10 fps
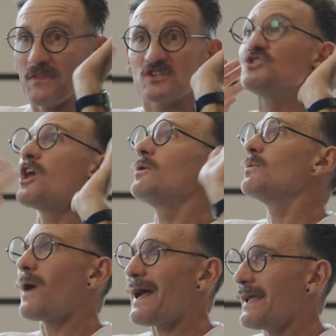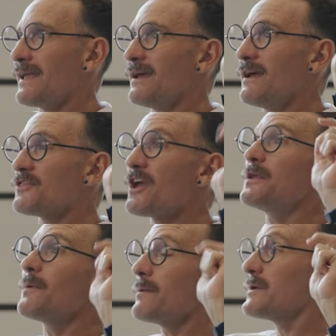And there's no way.
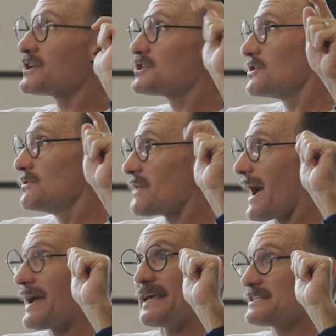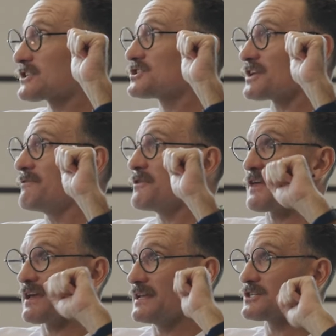The only way we could do that is because if
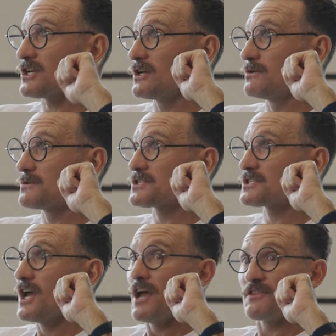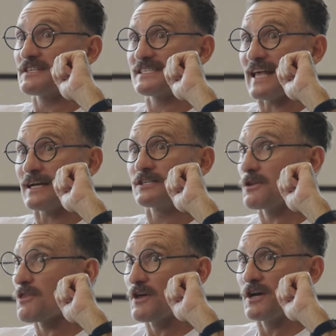you think in Toulouse, the
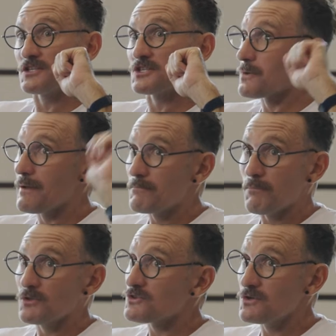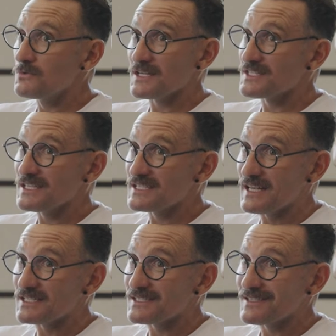second and third swim, pontoon doesn't
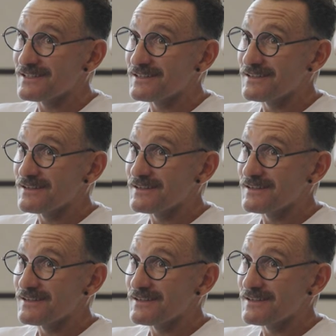exist.